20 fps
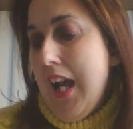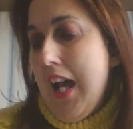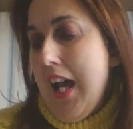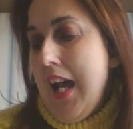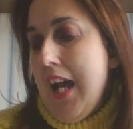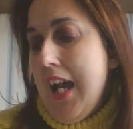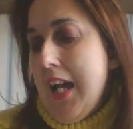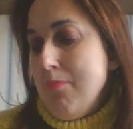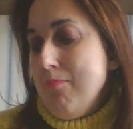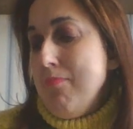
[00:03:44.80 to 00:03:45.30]

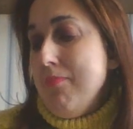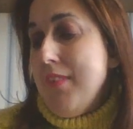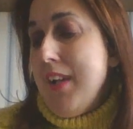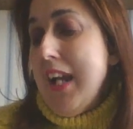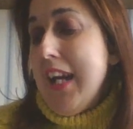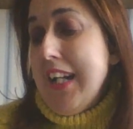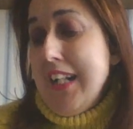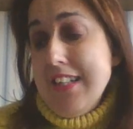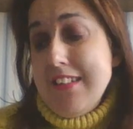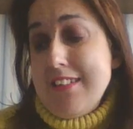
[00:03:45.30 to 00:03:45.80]
Um,
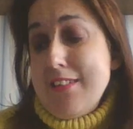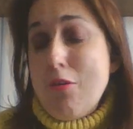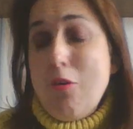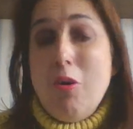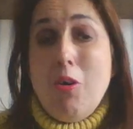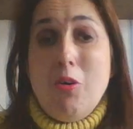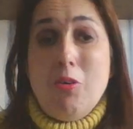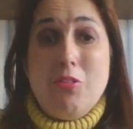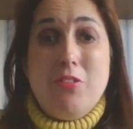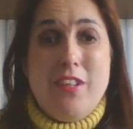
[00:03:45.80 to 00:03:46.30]
it's
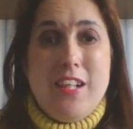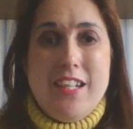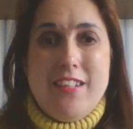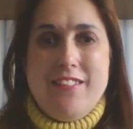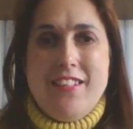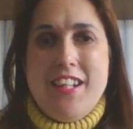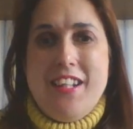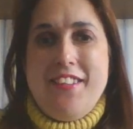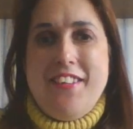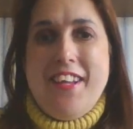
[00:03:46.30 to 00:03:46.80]
called da,
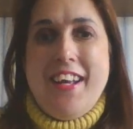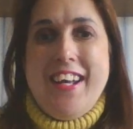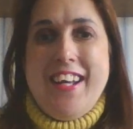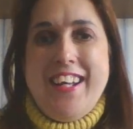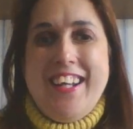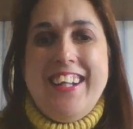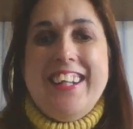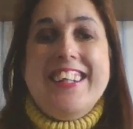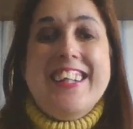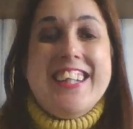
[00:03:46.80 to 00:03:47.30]
da,
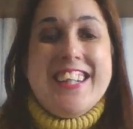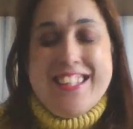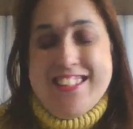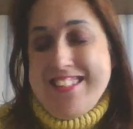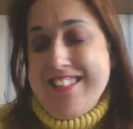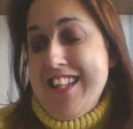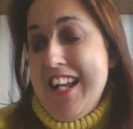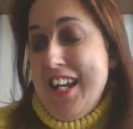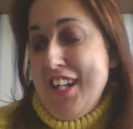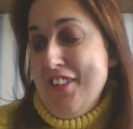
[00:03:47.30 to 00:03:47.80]
da,
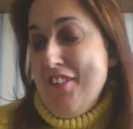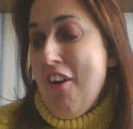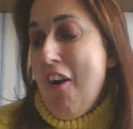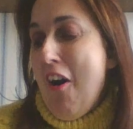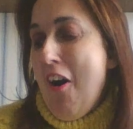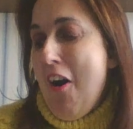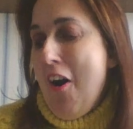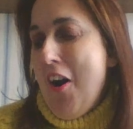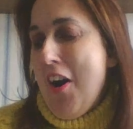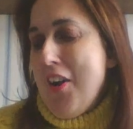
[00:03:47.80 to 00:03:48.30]
Saint
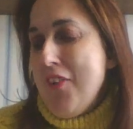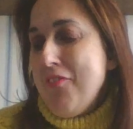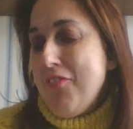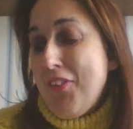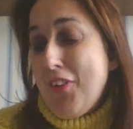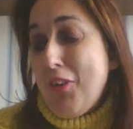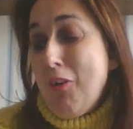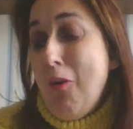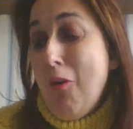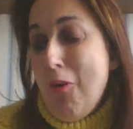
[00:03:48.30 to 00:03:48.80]

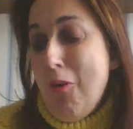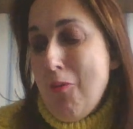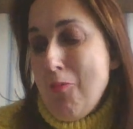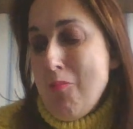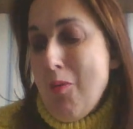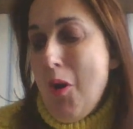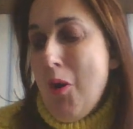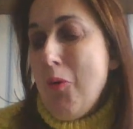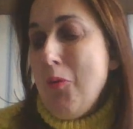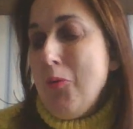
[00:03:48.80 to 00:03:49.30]
Ives,
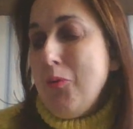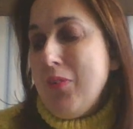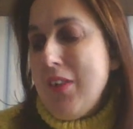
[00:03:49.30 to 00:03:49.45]
Cornwall.